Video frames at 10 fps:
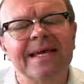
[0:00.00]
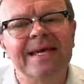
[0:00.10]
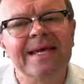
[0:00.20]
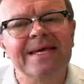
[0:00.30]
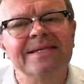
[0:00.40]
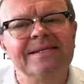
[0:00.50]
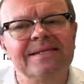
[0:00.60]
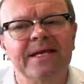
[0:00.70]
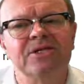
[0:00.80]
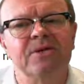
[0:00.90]
key
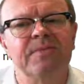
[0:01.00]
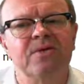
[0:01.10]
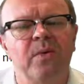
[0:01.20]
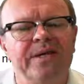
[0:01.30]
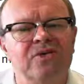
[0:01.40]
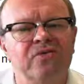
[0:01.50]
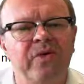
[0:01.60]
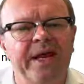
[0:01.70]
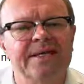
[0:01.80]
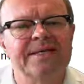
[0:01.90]
distinction between
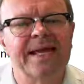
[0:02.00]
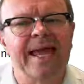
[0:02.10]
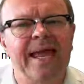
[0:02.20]
direct